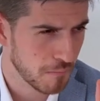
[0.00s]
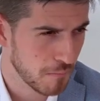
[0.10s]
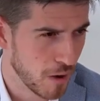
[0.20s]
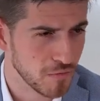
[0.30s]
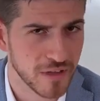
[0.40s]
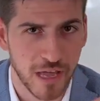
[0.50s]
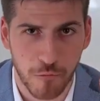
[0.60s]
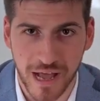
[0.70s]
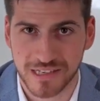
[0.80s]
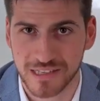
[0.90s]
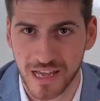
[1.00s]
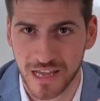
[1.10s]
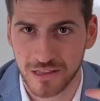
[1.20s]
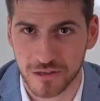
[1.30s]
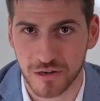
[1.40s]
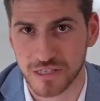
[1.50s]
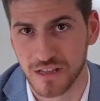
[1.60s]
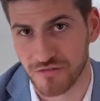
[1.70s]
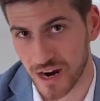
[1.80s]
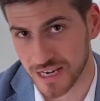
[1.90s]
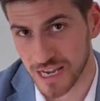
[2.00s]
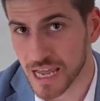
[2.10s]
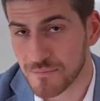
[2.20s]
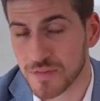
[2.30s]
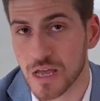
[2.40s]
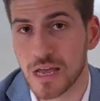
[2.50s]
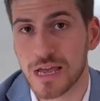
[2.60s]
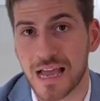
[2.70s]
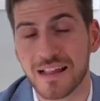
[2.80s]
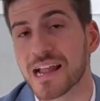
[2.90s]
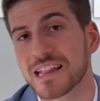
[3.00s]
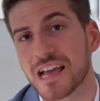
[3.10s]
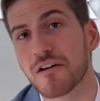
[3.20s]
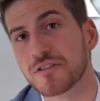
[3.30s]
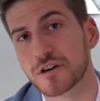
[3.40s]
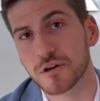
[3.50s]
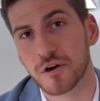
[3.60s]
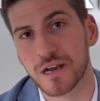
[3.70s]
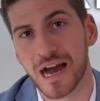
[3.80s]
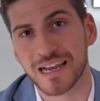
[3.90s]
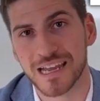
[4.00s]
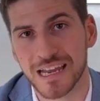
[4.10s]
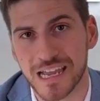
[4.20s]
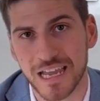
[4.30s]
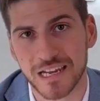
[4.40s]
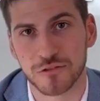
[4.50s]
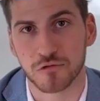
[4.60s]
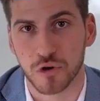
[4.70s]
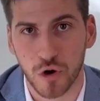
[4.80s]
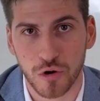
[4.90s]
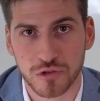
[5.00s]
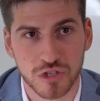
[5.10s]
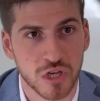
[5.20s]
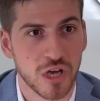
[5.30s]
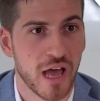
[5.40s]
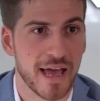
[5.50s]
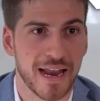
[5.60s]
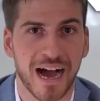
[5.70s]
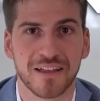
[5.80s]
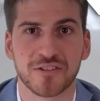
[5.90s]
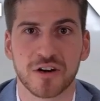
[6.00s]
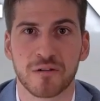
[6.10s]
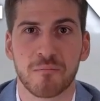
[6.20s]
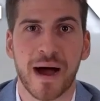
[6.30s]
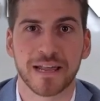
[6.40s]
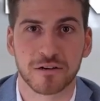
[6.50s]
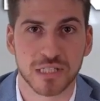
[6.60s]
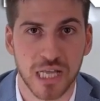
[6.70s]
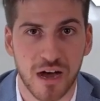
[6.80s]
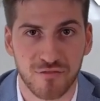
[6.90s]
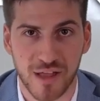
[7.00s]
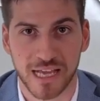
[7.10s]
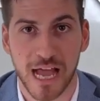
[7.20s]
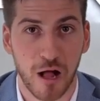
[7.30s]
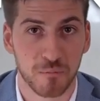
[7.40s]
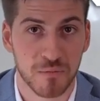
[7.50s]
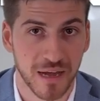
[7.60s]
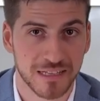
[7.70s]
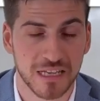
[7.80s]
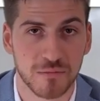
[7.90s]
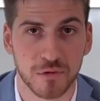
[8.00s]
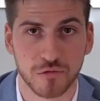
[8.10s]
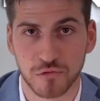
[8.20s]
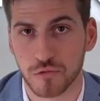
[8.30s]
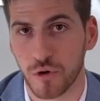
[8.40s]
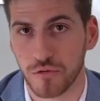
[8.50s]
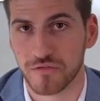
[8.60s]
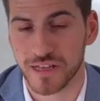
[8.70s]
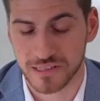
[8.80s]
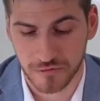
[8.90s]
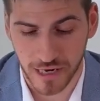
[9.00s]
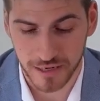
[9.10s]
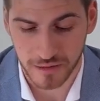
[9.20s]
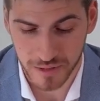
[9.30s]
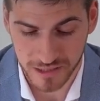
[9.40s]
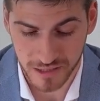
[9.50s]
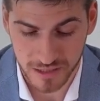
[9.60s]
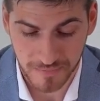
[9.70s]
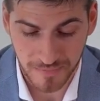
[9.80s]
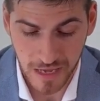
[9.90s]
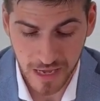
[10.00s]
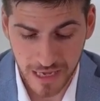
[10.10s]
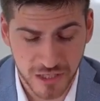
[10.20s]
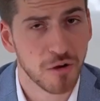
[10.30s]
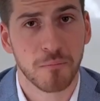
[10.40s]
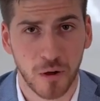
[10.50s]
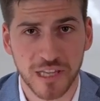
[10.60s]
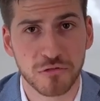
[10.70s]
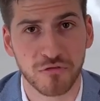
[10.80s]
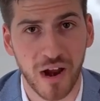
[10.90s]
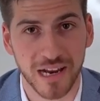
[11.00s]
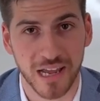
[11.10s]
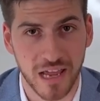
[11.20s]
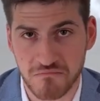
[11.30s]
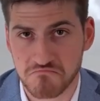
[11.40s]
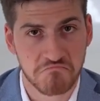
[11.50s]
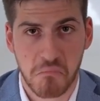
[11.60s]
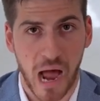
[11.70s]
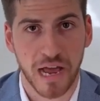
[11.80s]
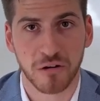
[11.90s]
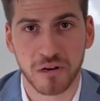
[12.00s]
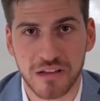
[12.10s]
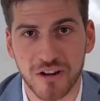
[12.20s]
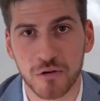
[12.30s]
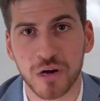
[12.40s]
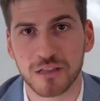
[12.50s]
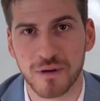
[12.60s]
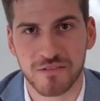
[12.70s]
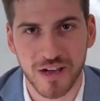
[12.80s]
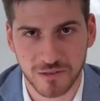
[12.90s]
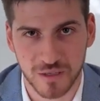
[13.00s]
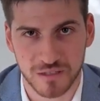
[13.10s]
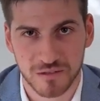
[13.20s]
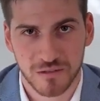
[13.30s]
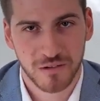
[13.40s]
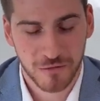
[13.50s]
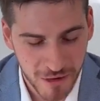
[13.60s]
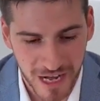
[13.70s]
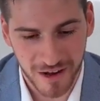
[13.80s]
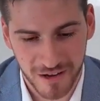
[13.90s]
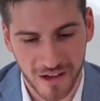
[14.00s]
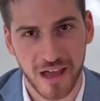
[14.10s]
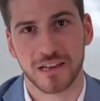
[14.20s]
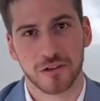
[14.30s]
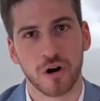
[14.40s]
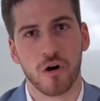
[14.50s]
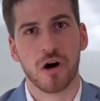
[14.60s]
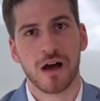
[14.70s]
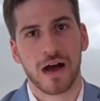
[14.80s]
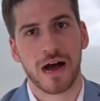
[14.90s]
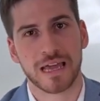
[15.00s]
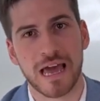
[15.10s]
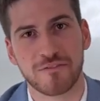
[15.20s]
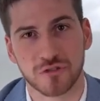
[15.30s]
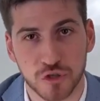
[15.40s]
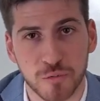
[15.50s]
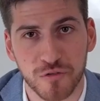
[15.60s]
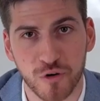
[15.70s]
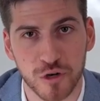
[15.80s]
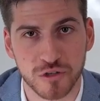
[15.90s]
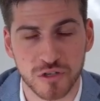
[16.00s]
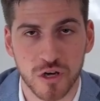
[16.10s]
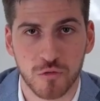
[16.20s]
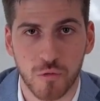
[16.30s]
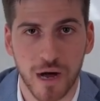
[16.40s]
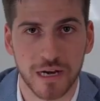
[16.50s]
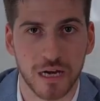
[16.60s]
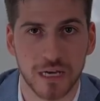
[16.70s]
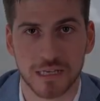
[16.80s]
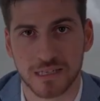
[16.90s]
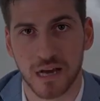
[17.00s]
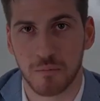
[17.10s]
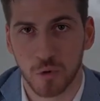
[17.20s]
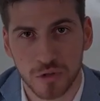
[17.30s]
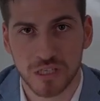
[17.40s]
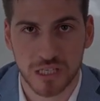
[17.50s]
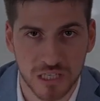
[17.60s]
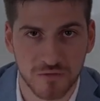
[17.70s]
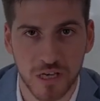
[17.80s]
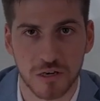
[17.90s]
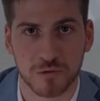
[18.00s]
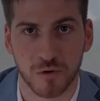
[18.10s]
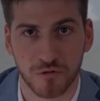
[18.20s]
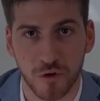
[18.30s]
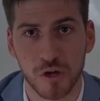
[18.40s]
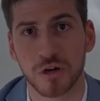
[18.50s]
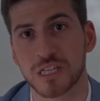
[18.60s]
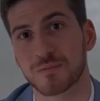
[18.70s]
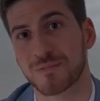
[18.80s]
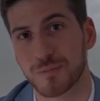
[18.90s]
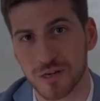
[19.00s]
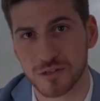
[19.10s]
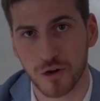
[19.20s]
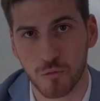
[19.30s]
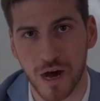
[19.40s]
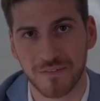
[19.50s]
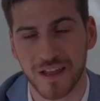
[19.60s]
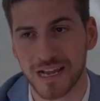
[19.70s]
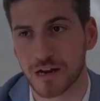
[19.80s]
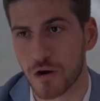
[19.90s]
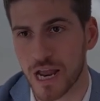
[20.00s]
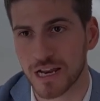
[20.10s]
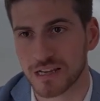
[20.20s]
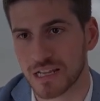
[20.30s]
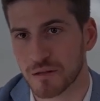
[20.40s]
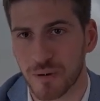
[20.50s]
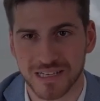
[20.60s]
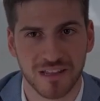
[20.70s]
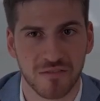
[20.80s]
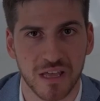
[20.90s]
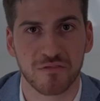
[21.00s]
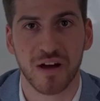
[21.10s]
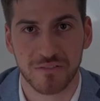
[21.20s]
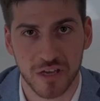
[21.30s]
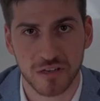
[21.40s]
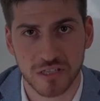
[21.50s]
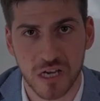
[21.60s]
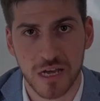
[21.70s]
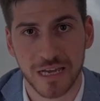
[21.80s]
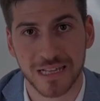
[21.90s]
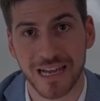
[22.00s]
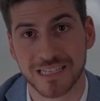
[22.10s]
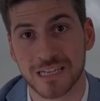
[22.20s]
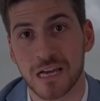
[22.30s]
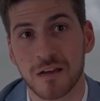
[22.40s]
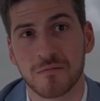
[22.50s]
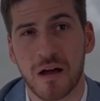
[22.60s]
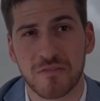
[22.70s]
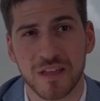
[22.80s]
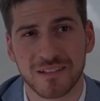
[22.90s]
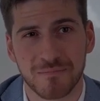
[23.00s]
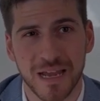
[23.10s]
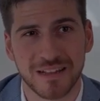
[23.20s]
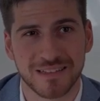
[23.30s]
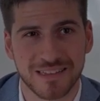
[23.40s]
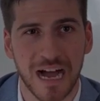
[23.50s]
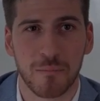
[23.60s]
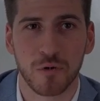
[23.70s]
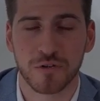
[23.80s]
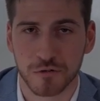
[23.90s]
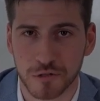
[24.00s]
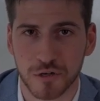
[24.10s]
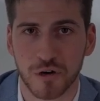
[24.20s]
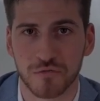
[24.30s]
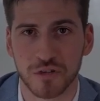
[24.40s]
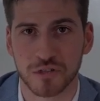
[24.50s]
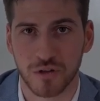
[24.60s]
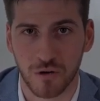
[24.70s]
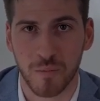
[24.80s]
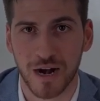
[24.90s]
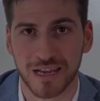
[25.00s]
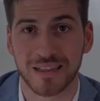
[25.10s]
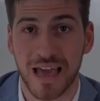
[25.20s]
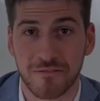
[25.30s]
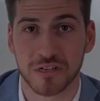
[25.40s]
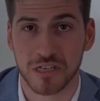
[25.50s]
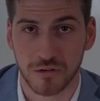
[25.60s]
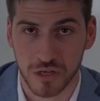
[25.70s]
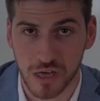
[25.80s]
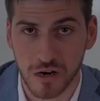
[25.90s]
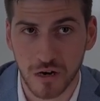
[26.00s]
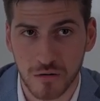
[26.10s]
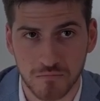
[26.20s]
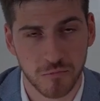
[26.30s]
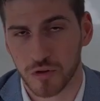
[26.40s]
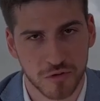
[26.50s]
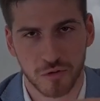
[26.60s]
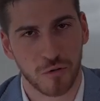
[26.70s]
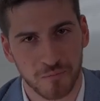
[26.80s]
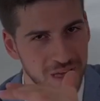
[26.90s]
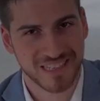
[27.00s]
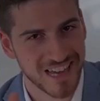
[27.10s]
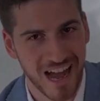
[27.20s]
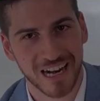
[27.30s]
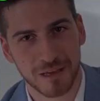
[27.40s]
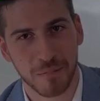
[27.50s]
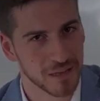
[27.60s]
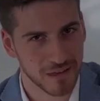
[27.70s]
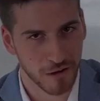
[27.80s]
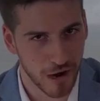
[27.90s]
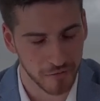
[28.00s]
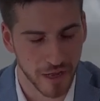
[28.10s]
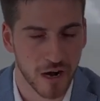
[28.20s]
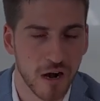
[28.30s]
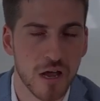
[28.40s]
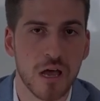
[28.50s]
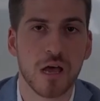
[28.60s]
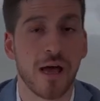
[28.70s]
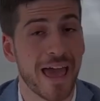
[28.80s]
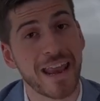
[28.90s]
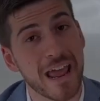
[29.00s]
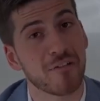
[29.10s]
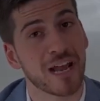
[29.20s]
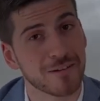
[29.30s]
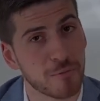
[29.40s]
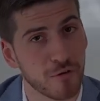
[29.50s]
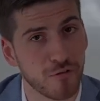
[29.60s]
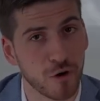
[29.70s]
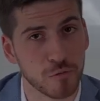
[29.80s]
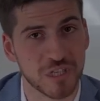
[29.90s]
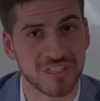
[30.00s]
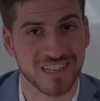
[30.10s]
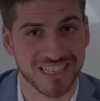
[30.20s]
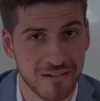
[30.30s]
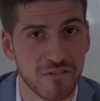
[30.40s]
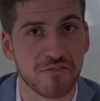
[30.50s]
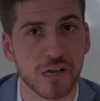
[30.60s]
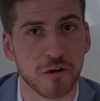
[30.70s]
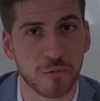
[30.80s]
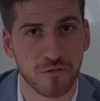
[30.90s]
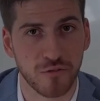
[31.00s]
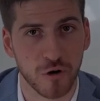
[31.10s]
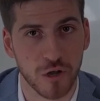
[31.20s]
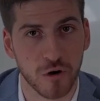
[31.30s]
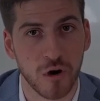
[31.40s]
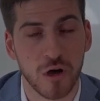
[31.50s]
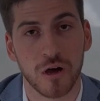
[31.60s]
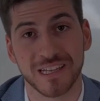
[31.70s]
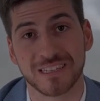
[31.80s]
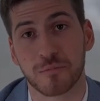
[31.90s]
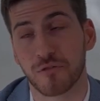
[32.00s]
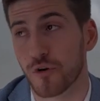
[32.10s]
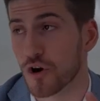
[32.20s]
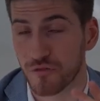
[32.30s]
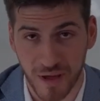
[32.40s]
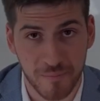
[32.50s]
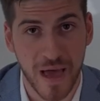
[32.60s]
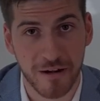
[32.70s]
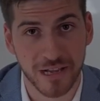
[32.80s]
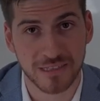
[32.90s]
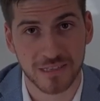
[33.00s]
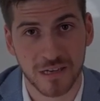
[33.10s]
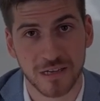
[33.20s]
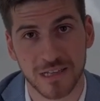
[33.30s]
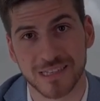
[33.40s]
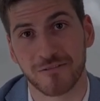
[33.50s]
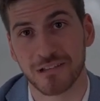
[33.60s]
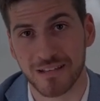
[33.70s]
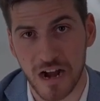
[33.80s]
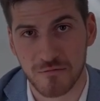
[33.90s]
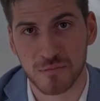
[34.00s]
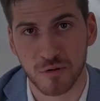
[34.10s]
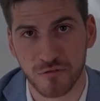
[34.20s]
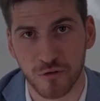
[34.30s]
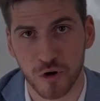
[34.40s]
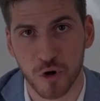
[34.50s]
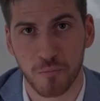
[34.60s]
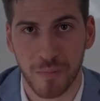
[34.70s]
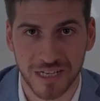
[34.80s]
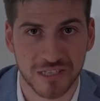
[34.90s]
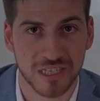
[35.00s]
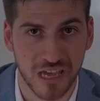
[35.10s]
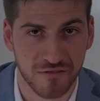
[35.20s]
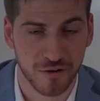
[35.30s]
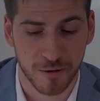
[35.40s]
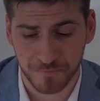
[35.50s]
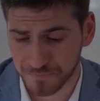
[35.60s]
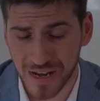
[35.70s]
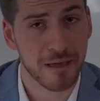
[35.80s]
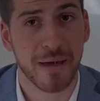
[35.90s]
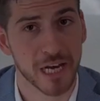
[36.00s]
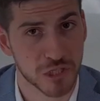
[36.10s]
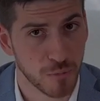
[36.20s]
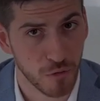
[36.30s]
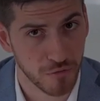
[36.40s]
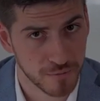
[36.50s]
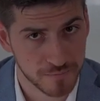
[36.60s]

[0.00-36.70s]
Monday, Wednesday, Thursday, Friday. And then in the afternoon, I dedicate it to calls and other minor stuff like helping my team to do all the things regarding the business. And so Monday to Friday, I don't even look at my investments, really. And, you know, I have 2 portfolios. One is a multi-six figures portfolio. It's my personal one that I created in the past, I think, 5 years. It has, I think, made double the return of the stock market every single year. Not, you know, exactly, but around there. And I have another portfolio, which is a 7-figure portfolio. It's the portfolio of my parents. It's a retirement portfolio, much safer. I manage both.